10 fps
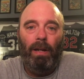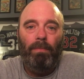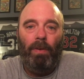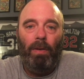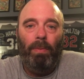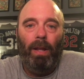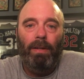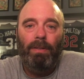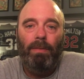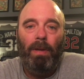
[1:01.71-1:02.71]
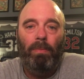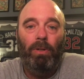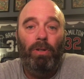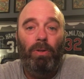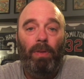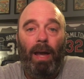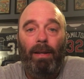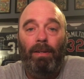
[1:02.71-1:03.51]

I'm very blessed to be able to do that